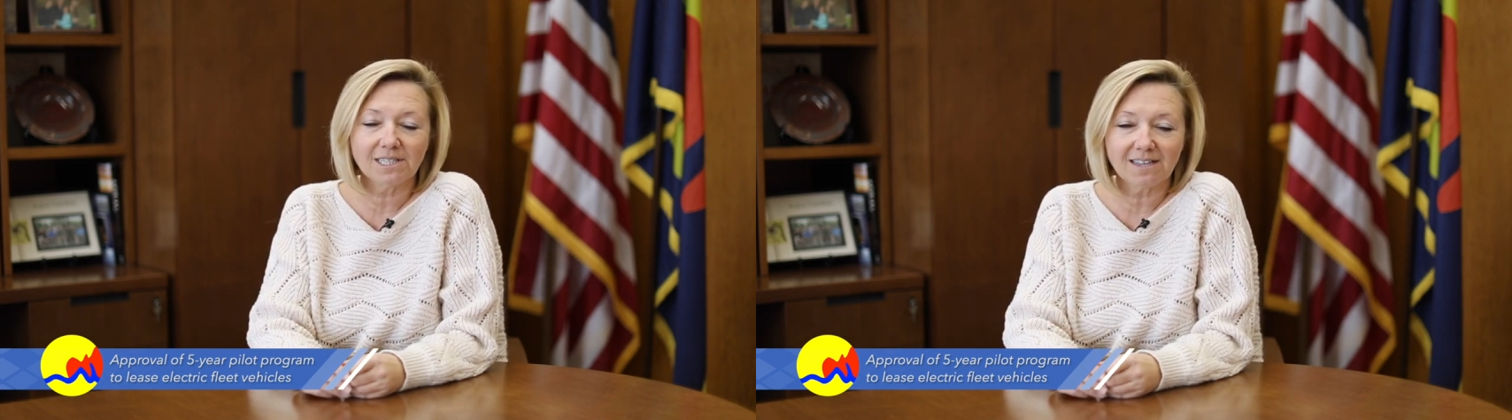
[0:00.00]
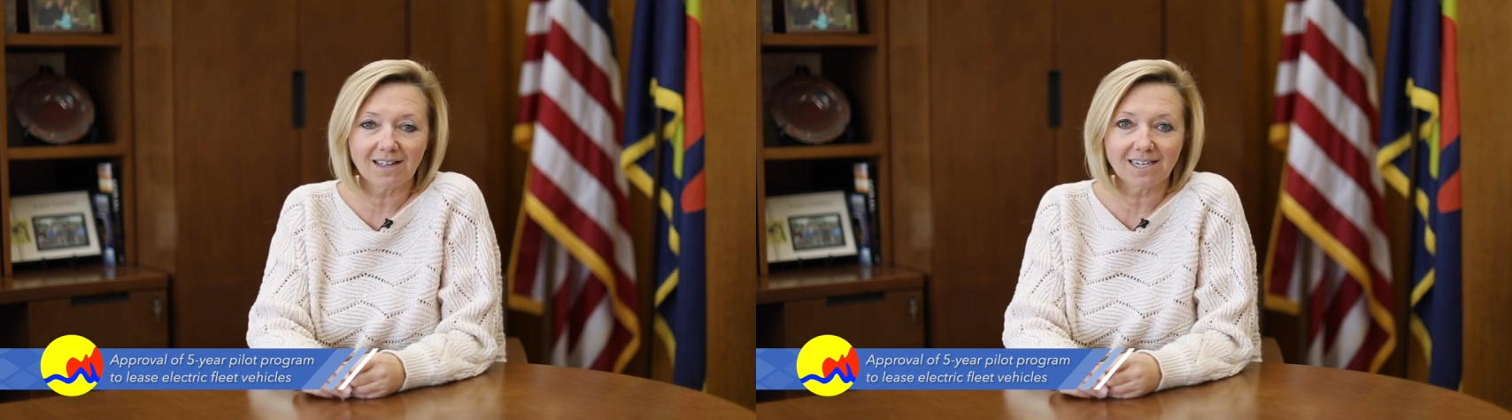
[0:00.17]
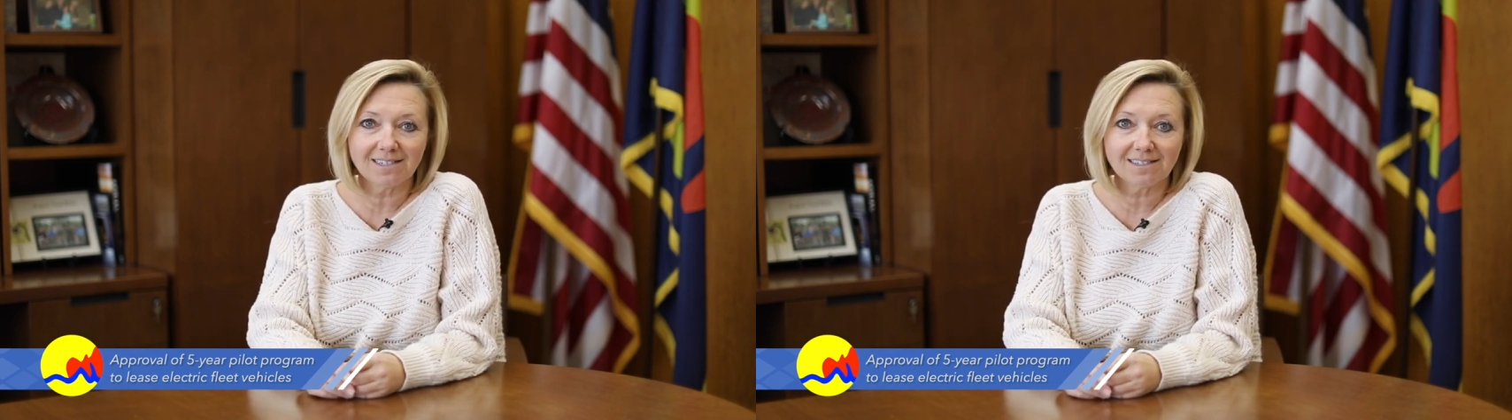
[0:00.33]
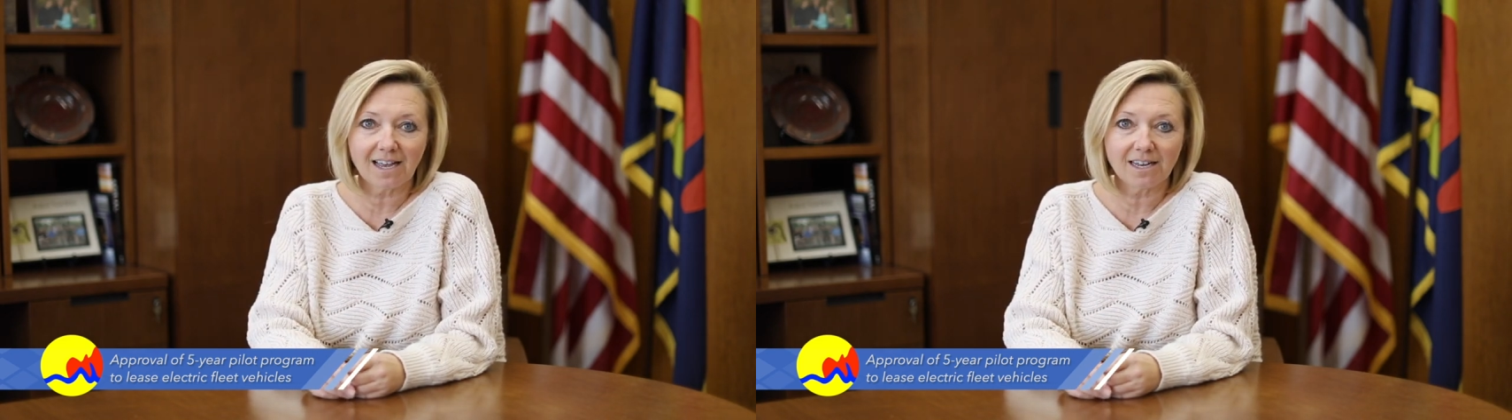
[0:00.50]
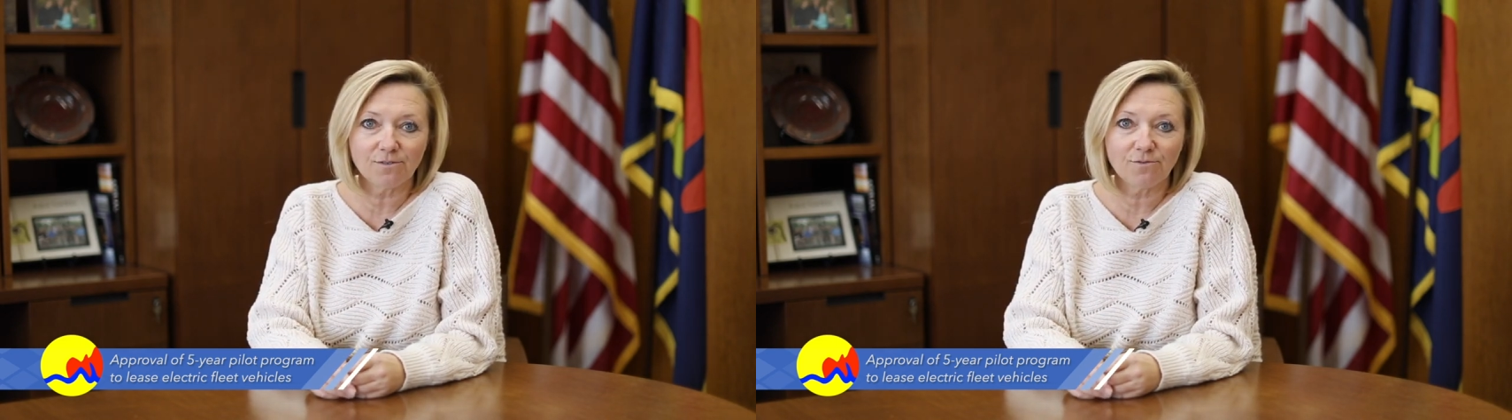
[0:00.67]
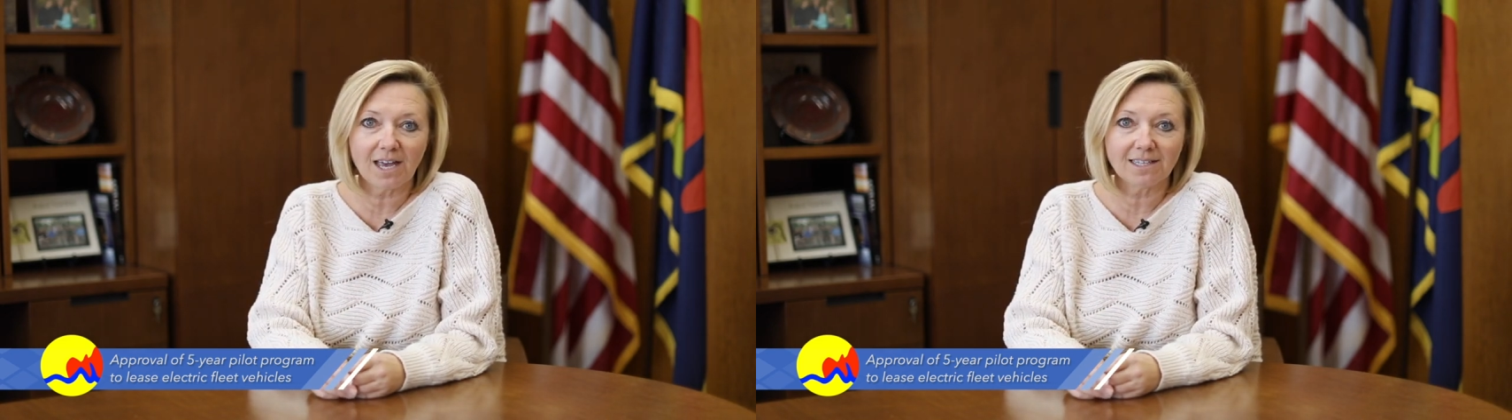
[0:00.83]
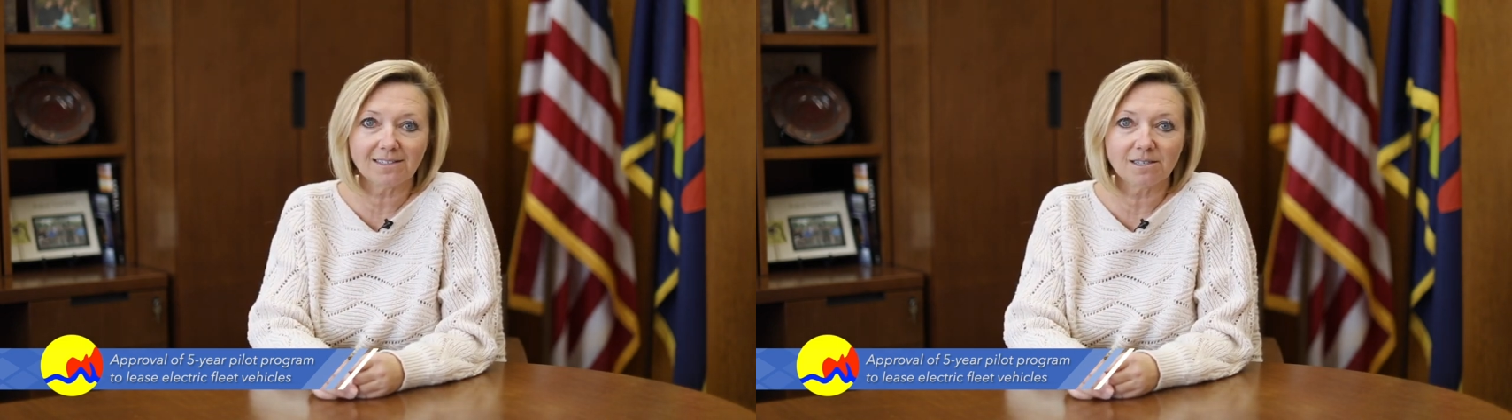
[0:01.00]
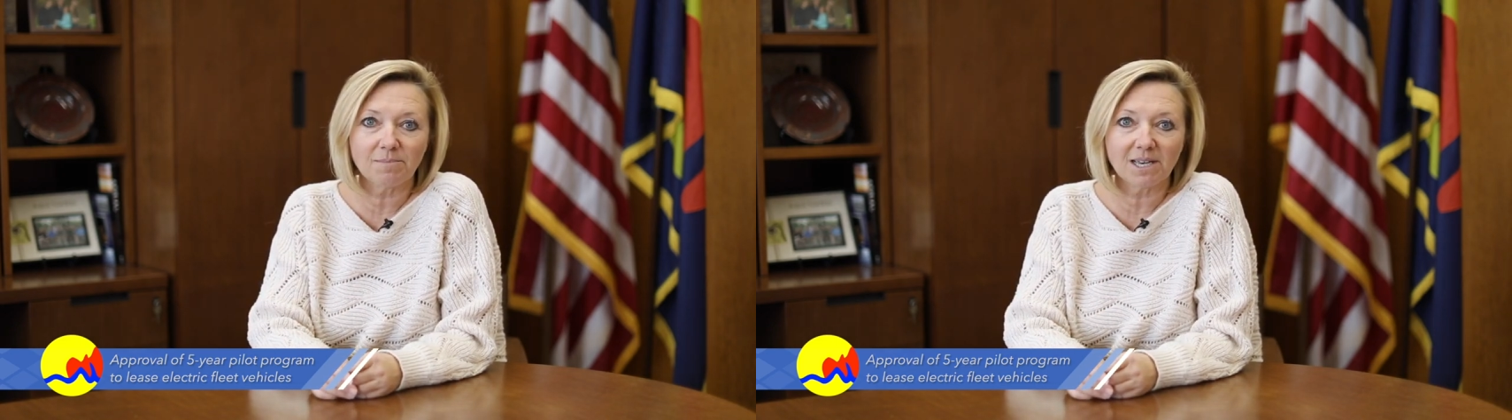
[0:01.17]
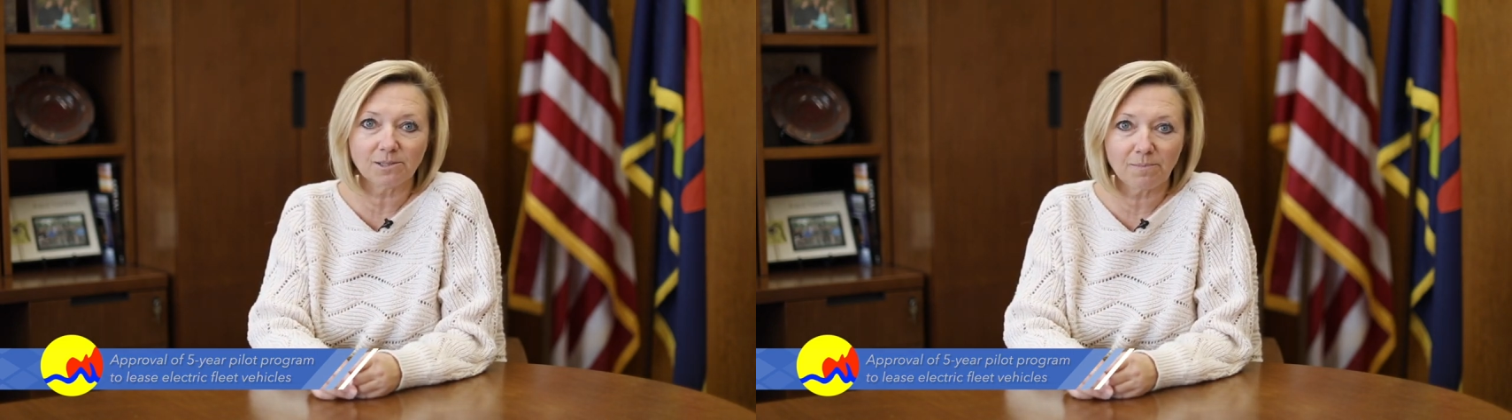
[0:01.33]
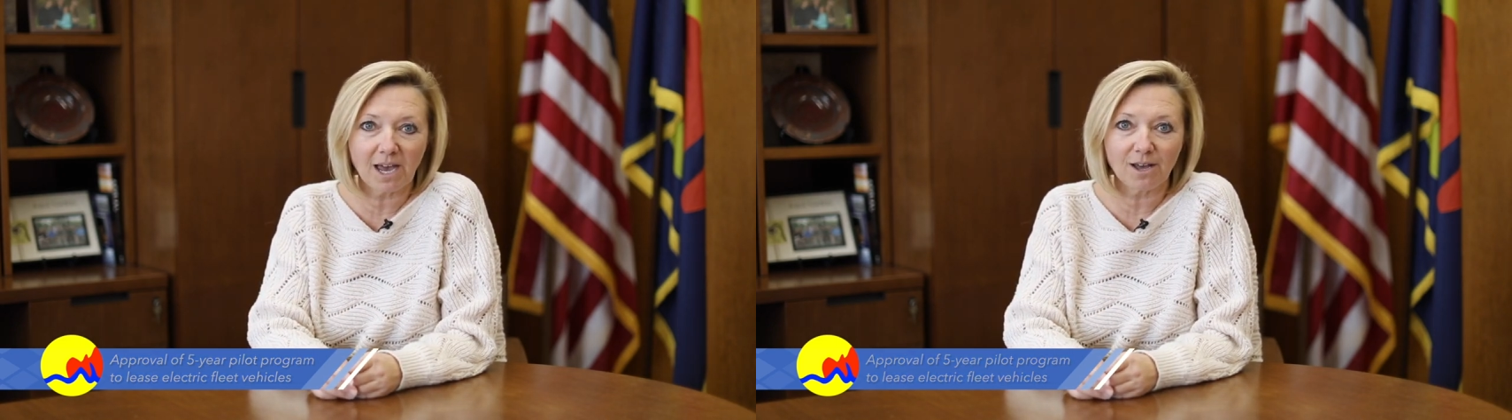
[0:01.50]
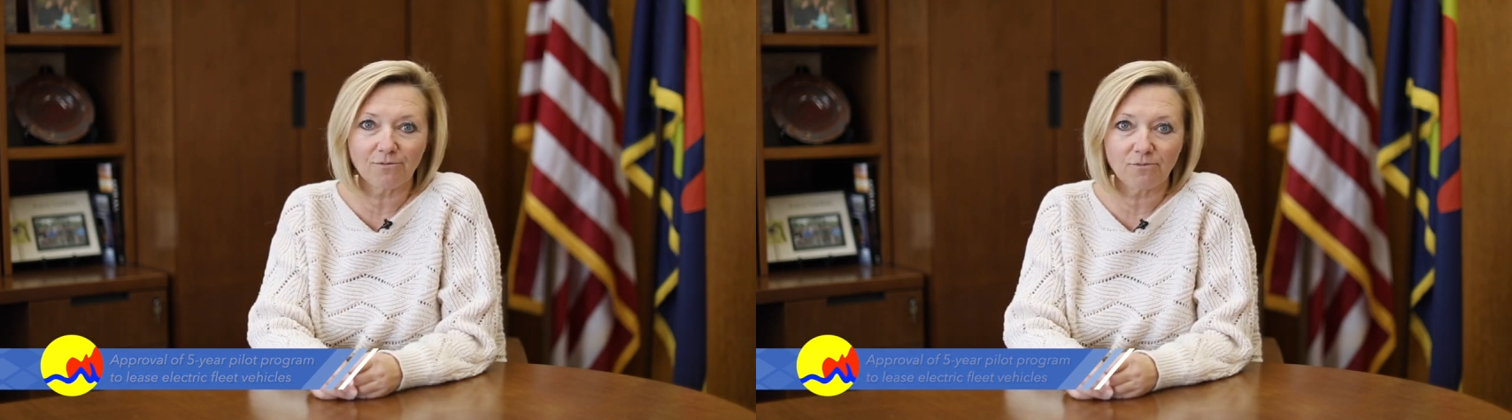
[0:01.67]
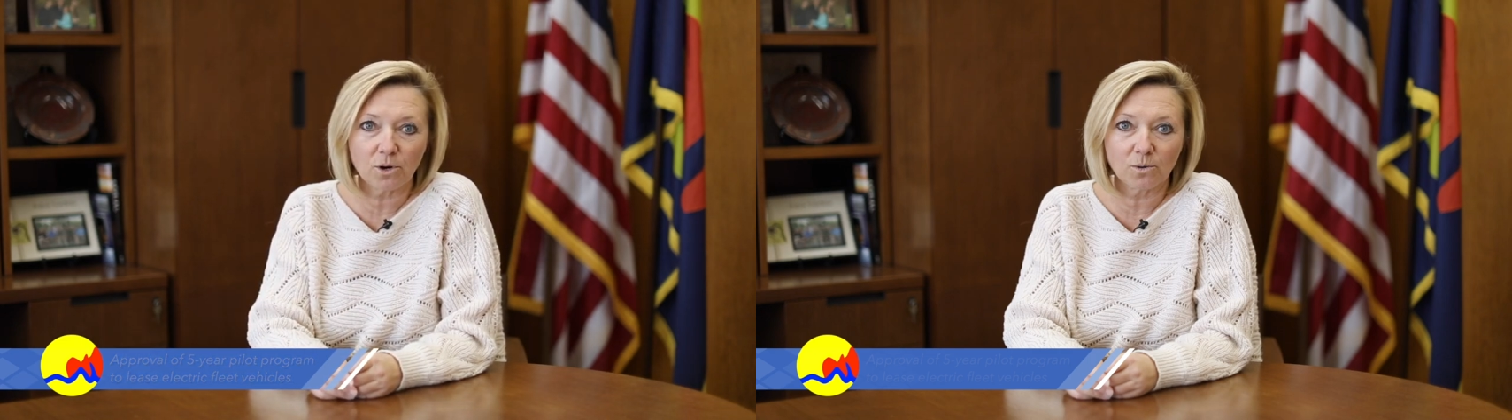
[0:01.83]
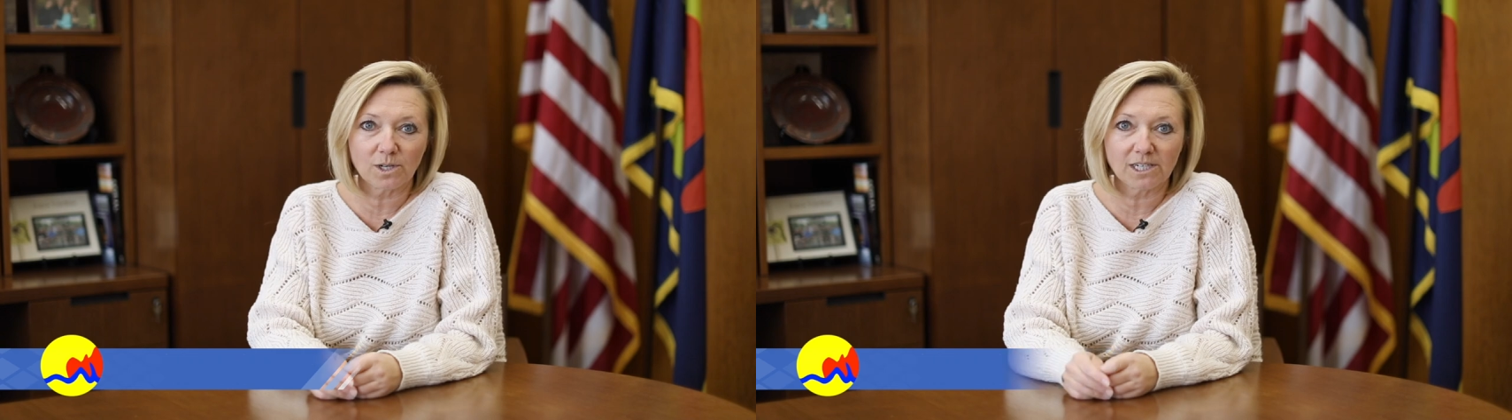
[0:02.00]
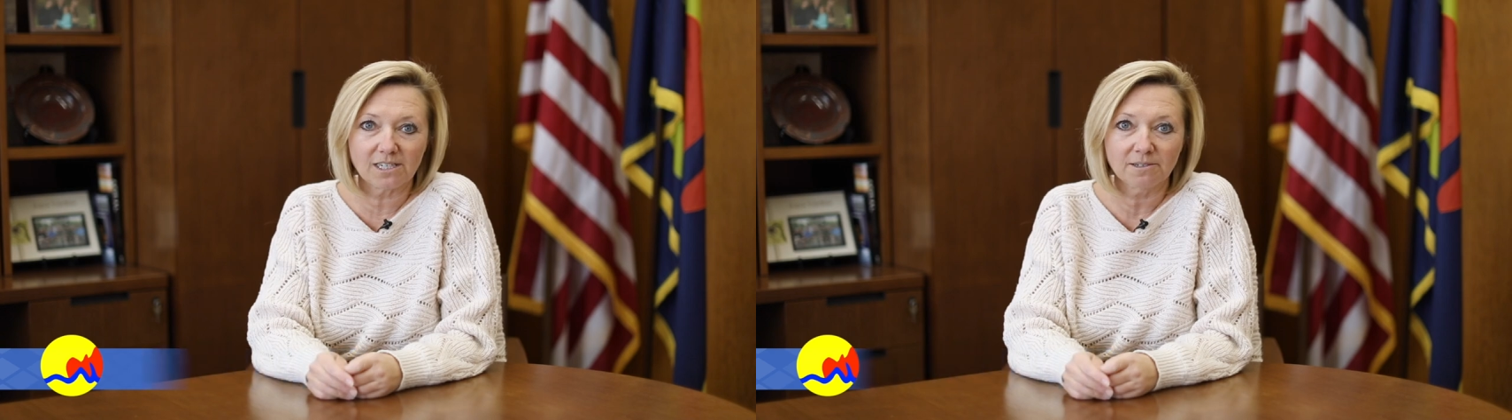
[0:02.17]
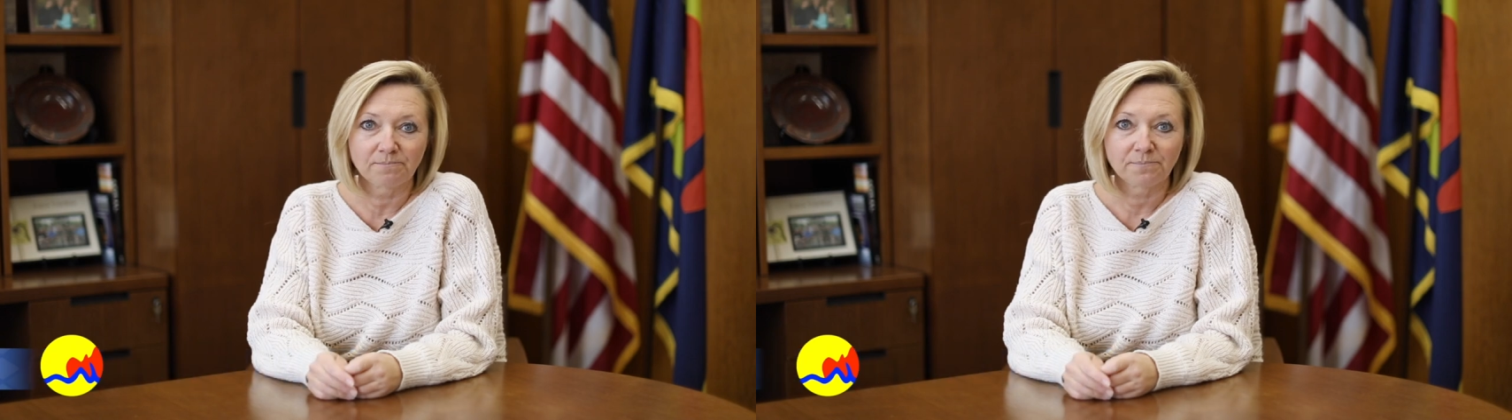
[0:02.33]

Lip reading: and then decide if that's the best path forward.